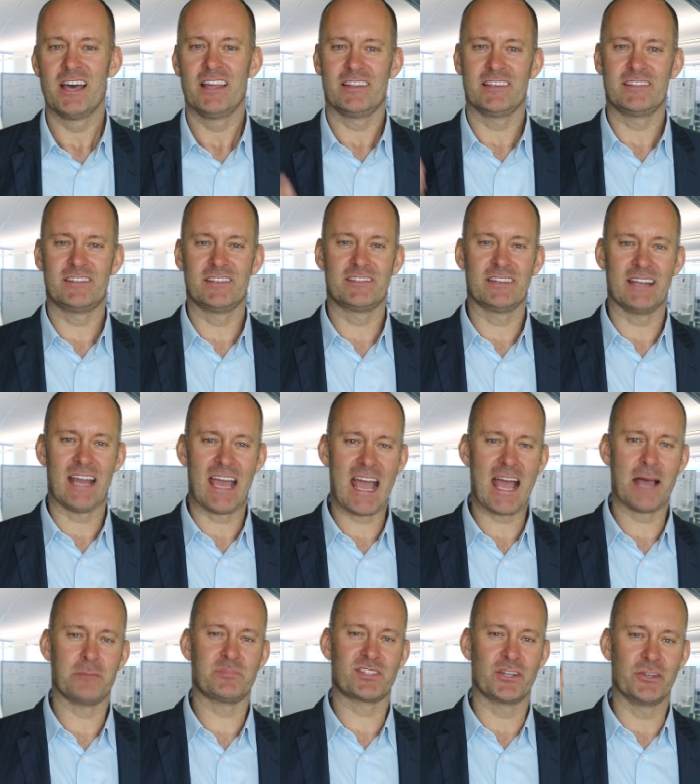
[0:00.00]
This is an
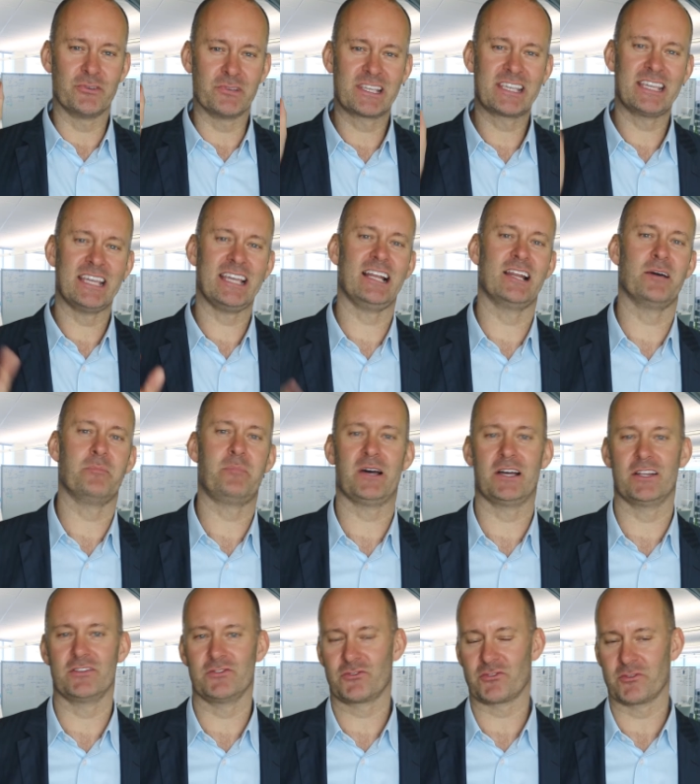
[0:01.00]
absolute killer
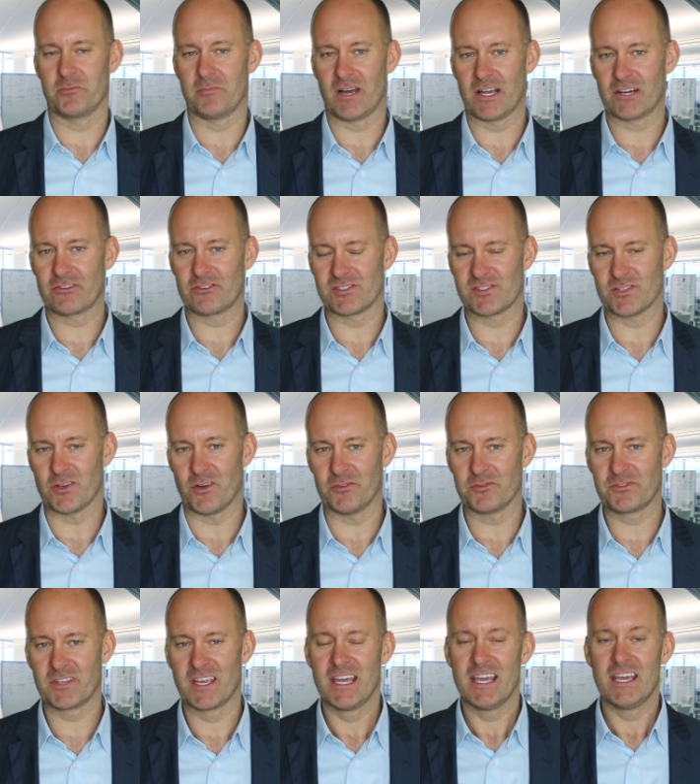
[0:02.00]
punch from
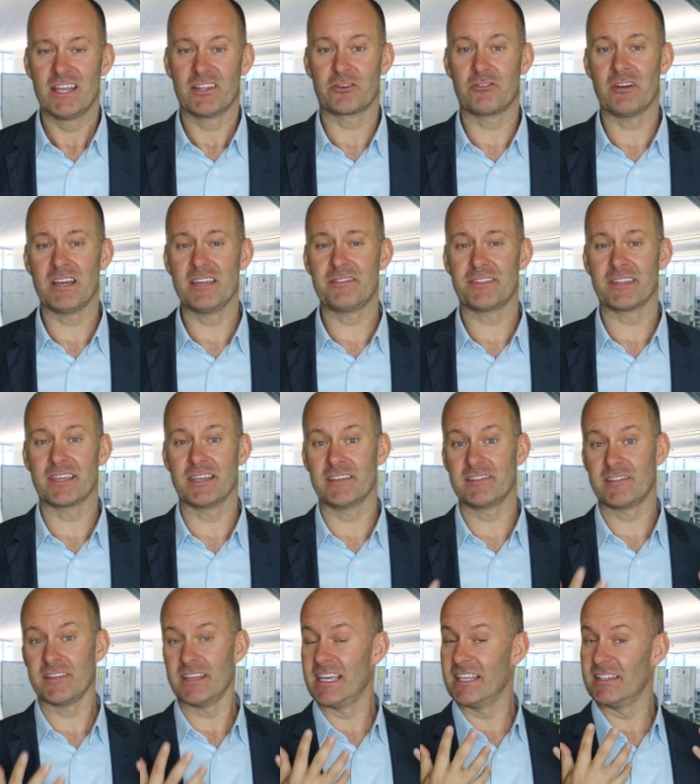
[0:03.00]
Microsoft. The great thing
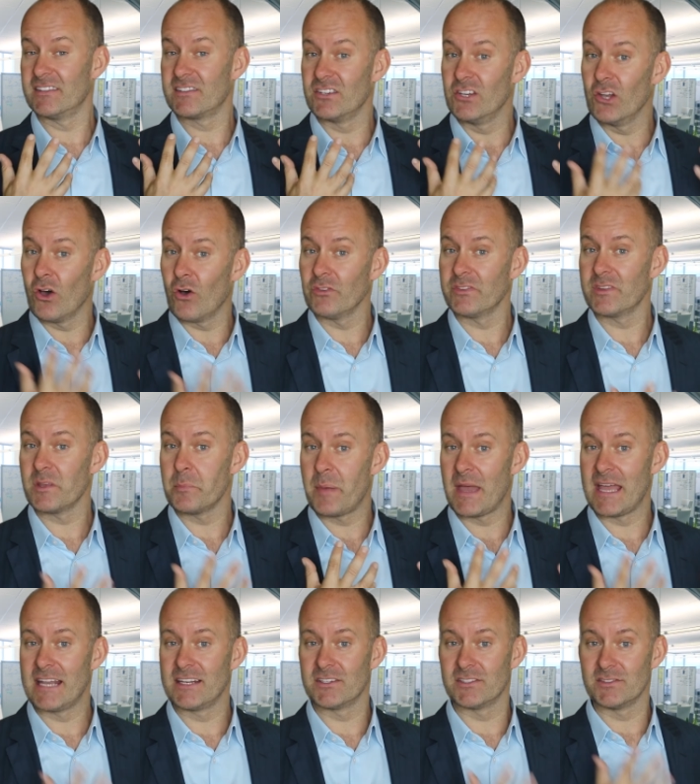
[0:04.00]
is it's not
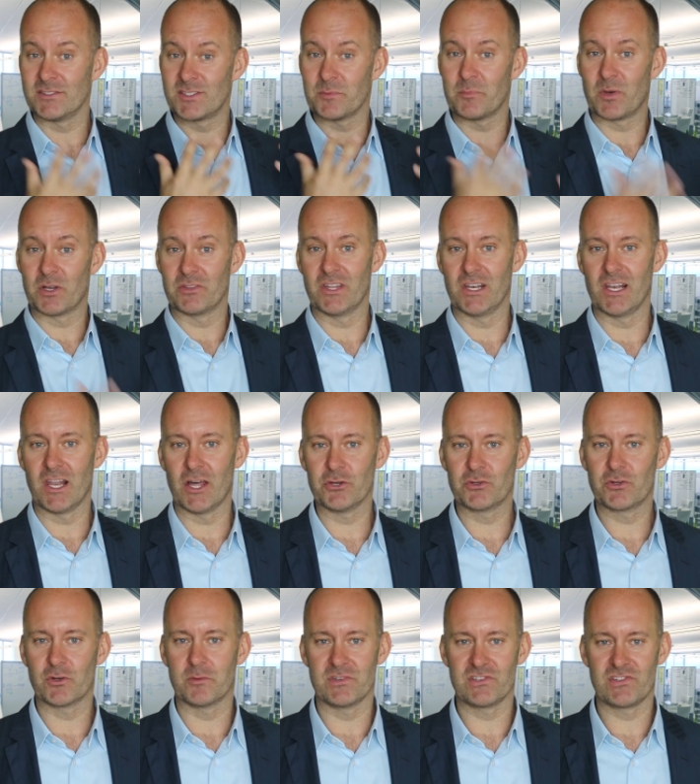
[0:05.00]
dependent upon the
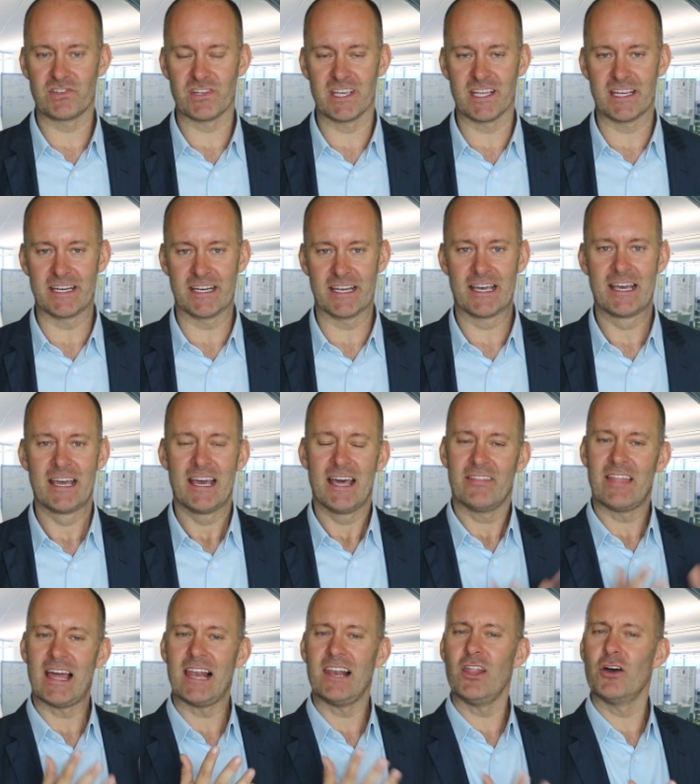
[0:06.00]
local machine.
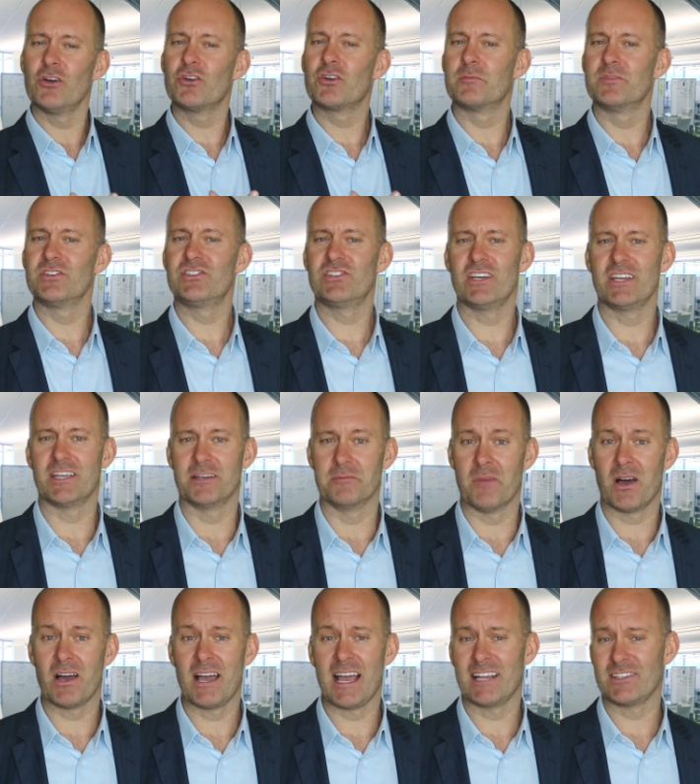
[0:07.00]
That local machine
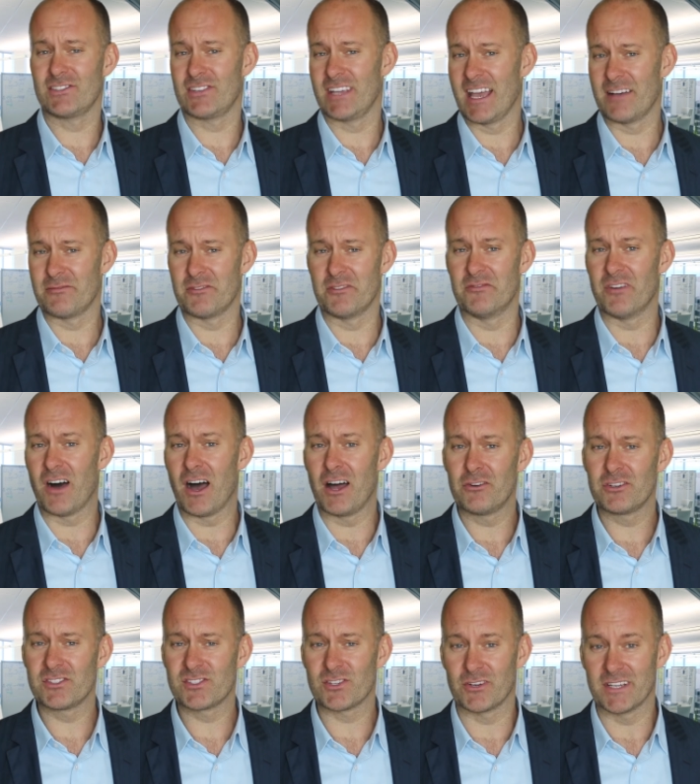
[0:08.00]
might actually have a
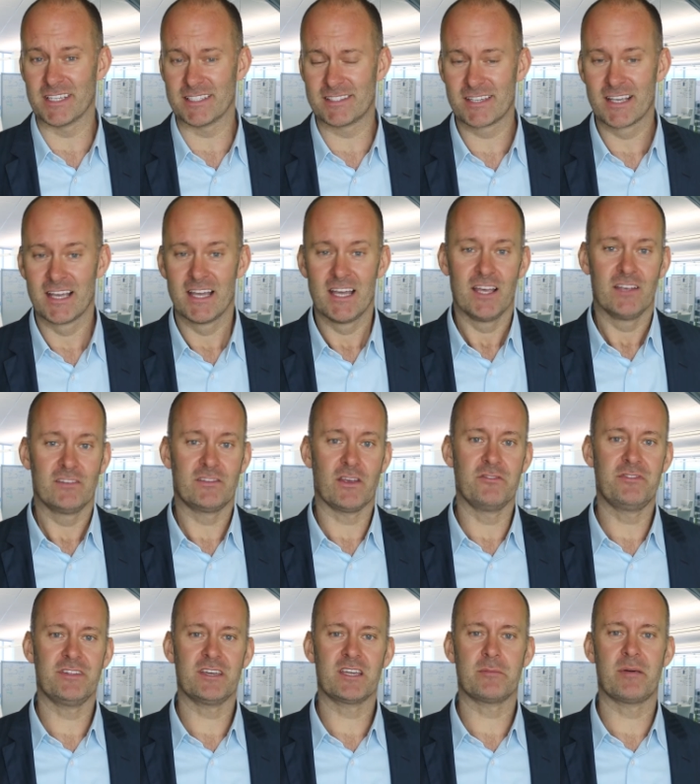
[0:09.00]
virus on it. So
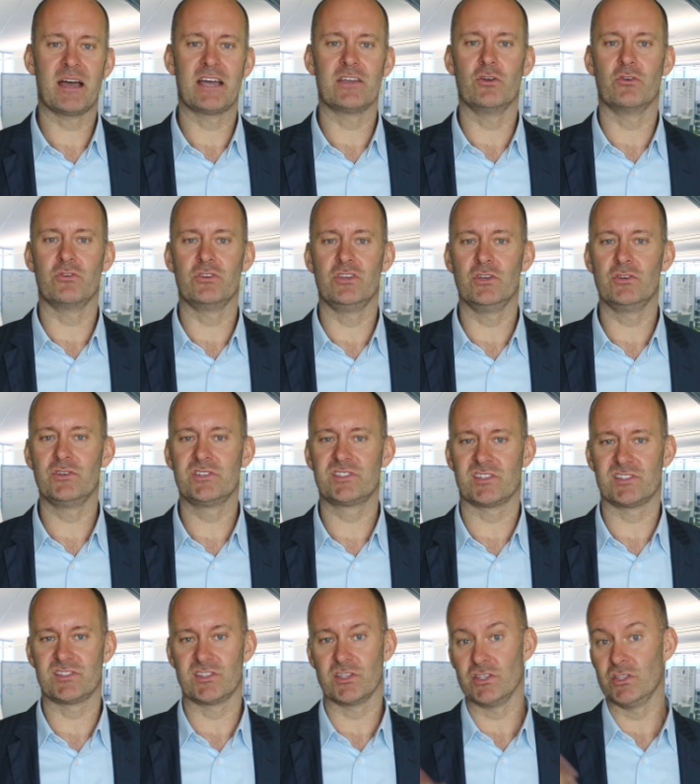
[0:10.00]
think about your
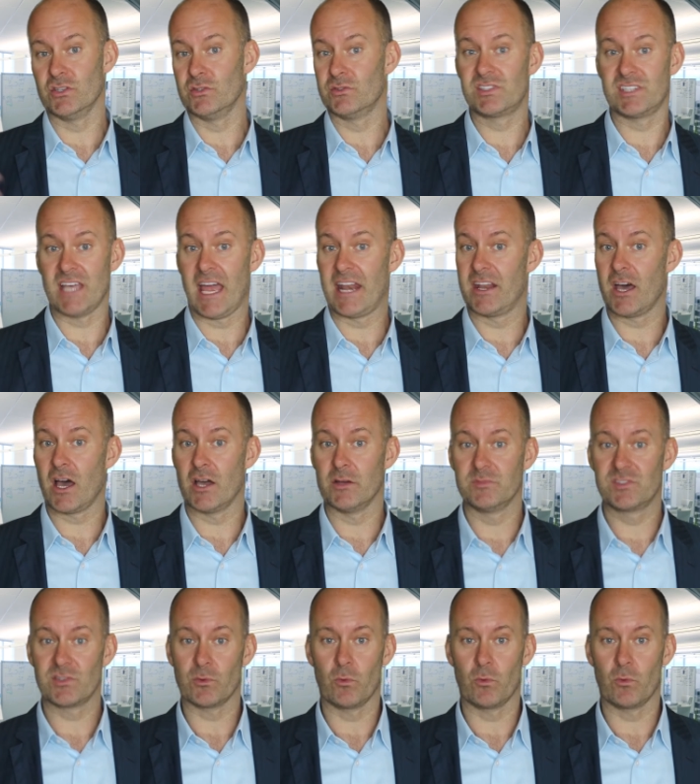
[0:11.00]
users that you send home to